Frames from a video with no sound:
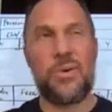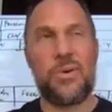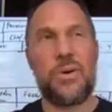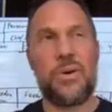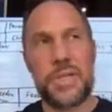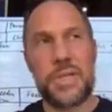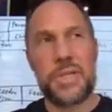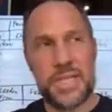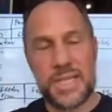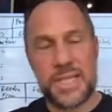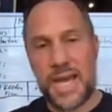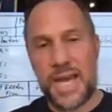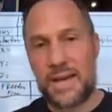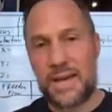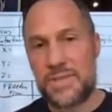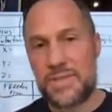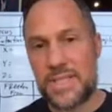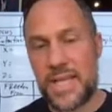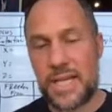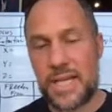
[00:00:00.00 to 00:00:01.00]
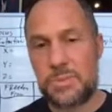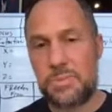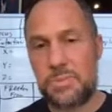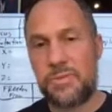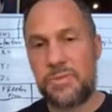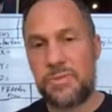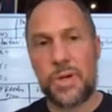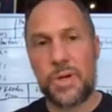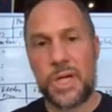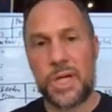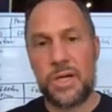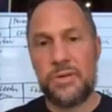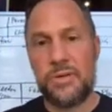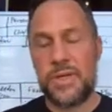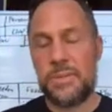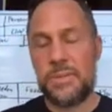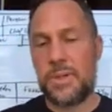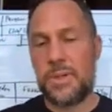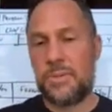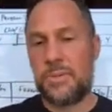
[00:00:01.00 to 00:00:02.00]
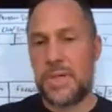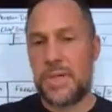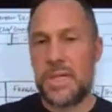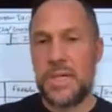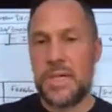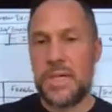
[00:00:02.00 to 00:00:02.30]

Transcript: Well, we did have snacks before COVID, but we